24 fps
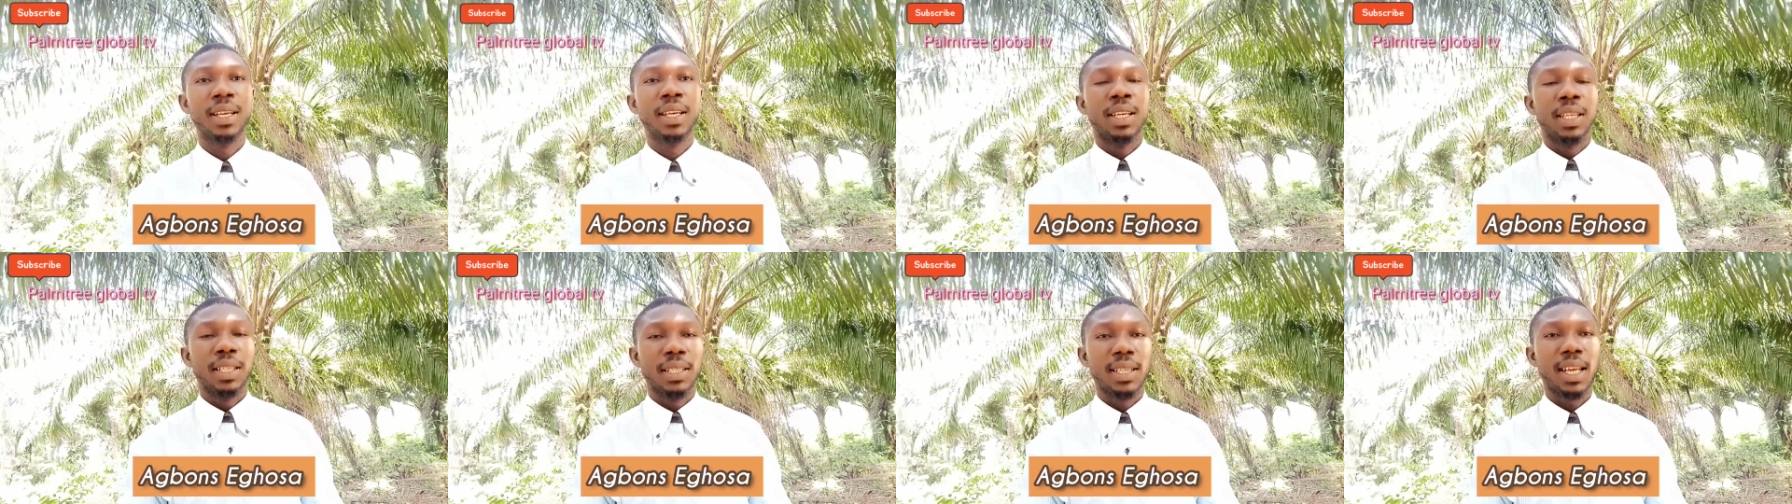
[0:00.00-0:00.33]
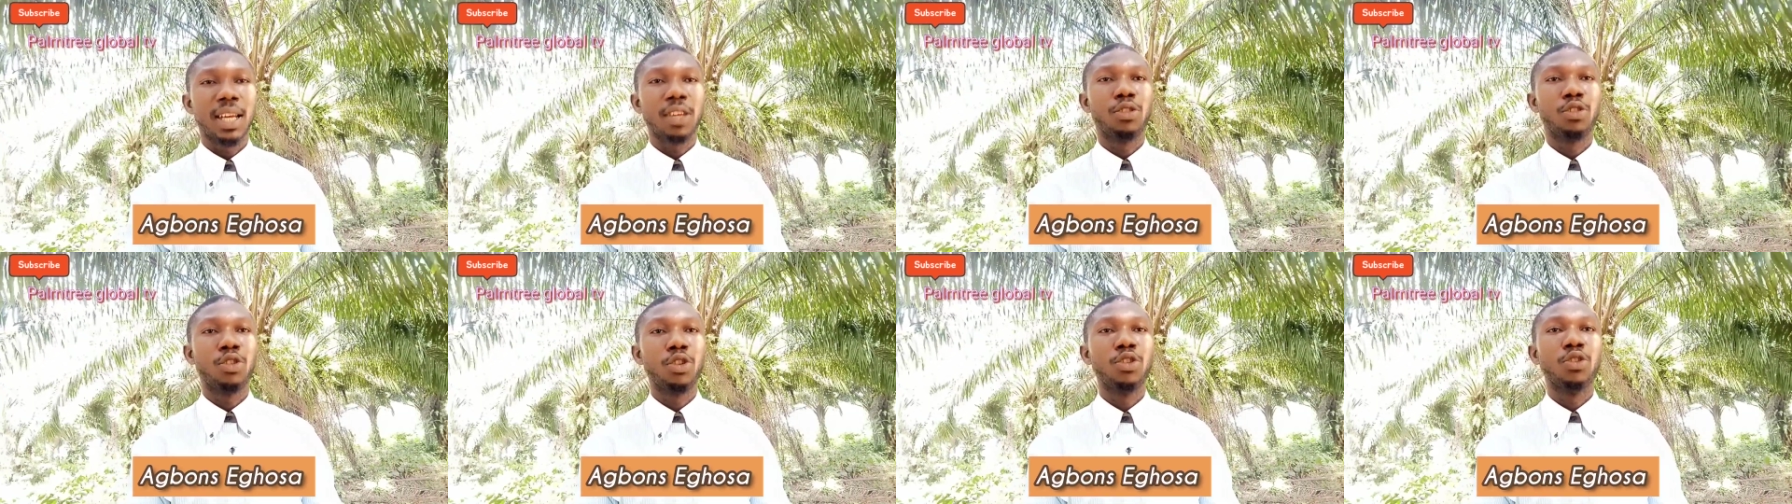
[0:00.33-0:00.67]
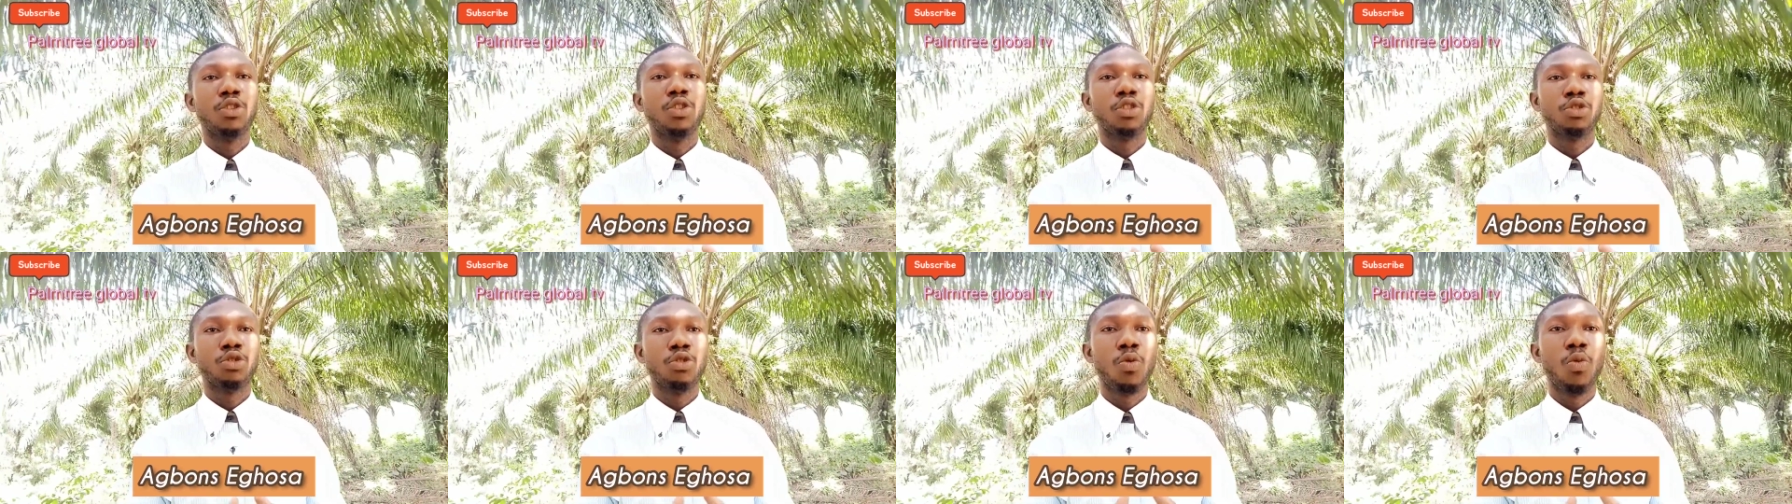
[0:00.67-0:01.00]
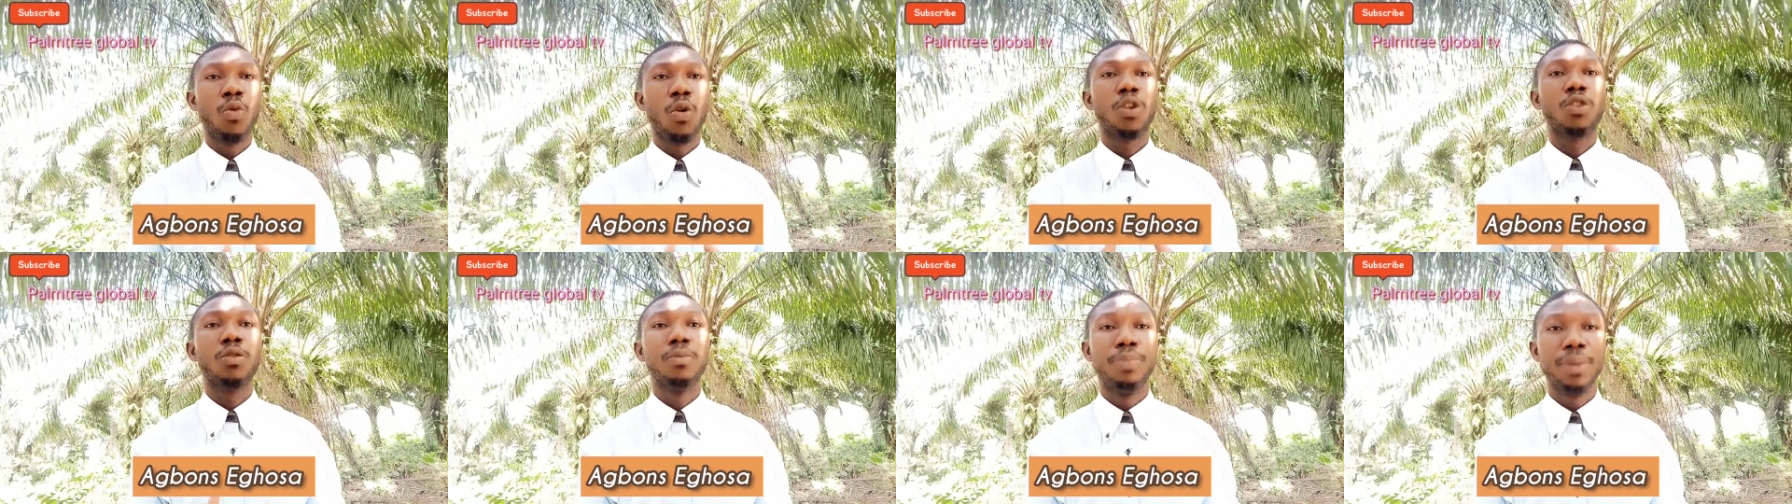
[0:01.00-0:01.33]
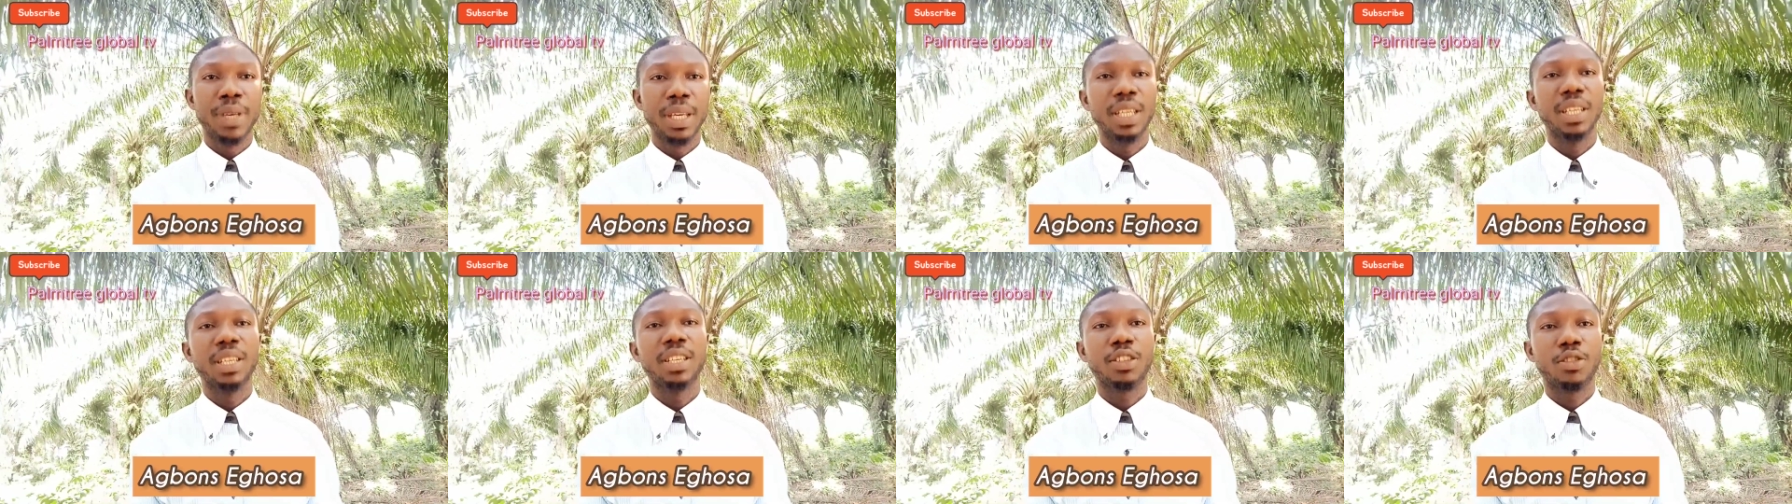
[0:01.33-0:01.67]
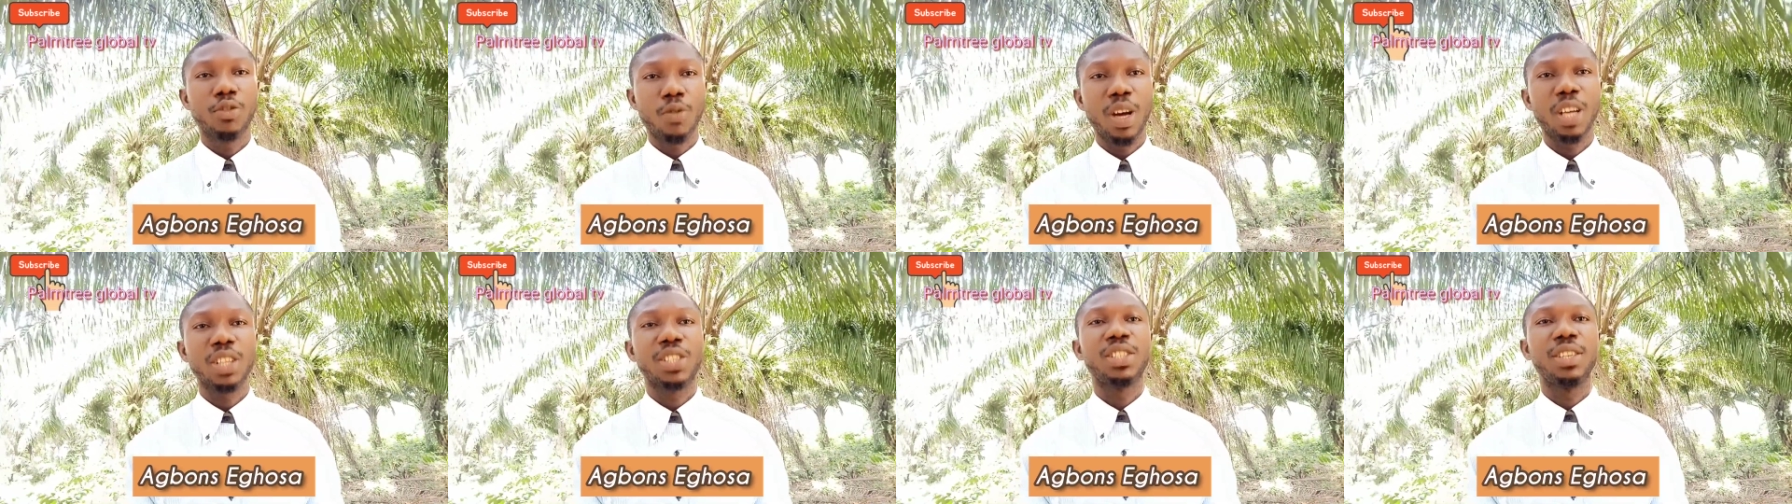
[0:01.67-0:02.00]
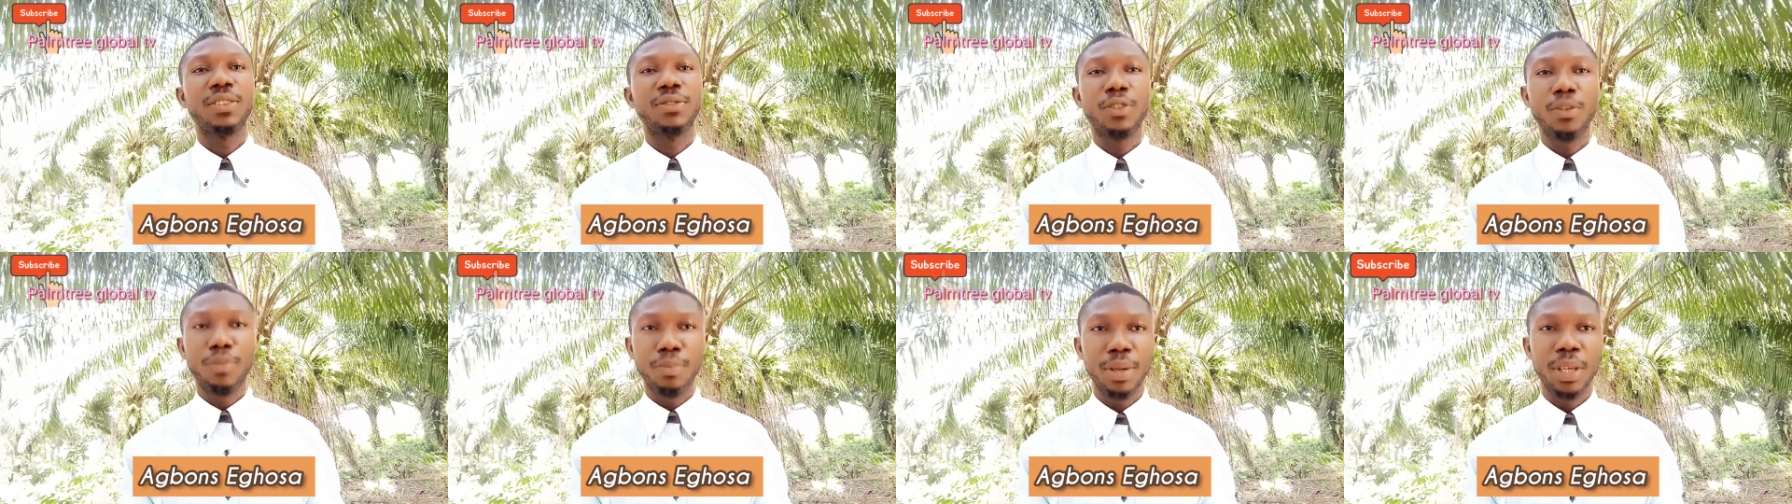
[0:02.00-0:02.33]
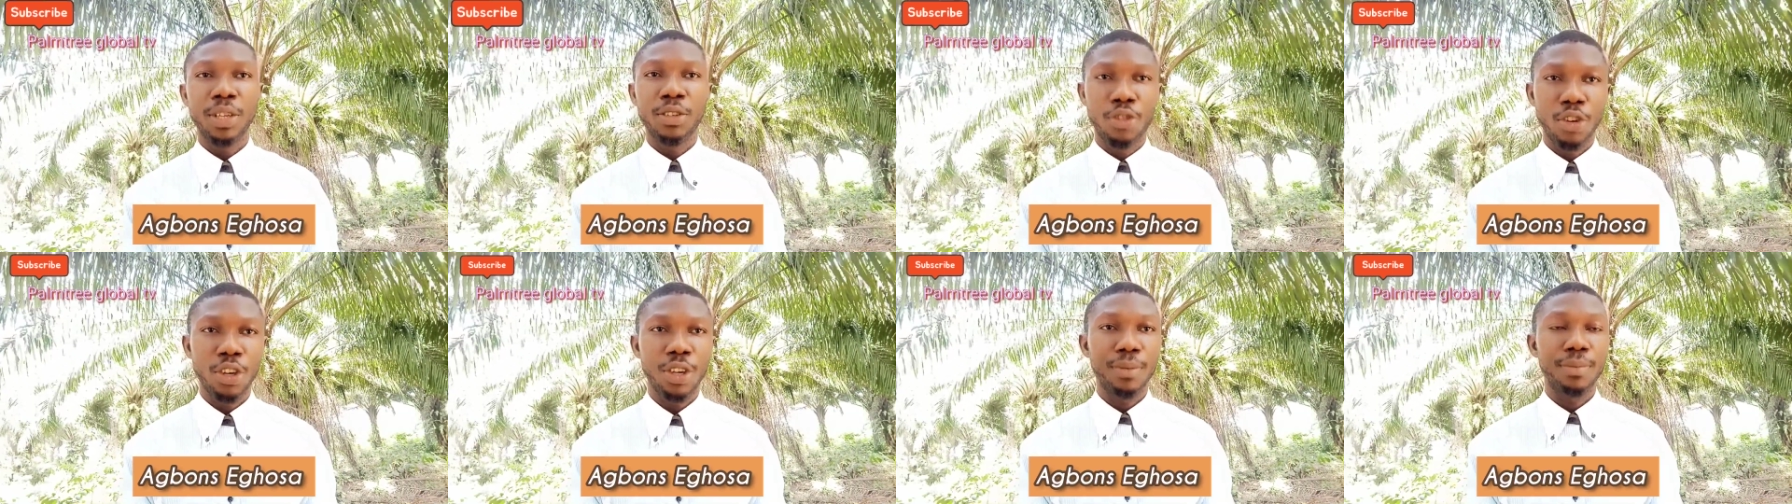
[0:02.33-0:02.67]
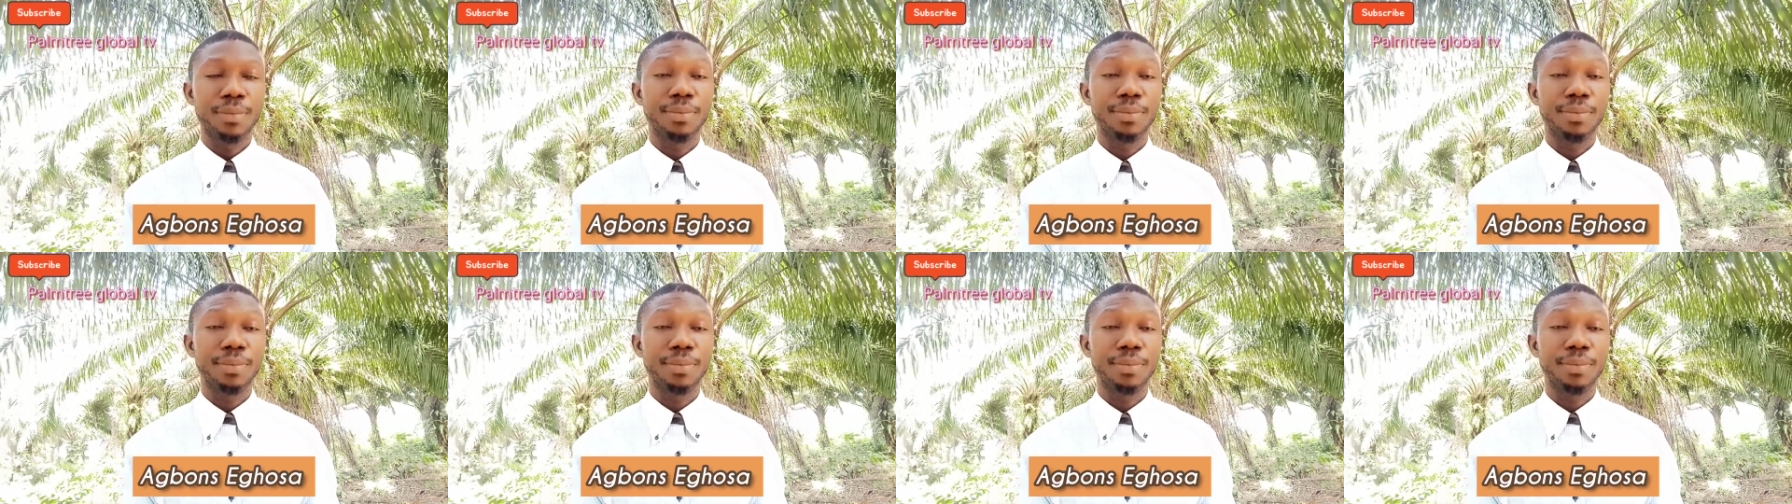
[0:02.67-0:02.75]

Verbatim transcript: that you're going to also work big to achieve your big dream.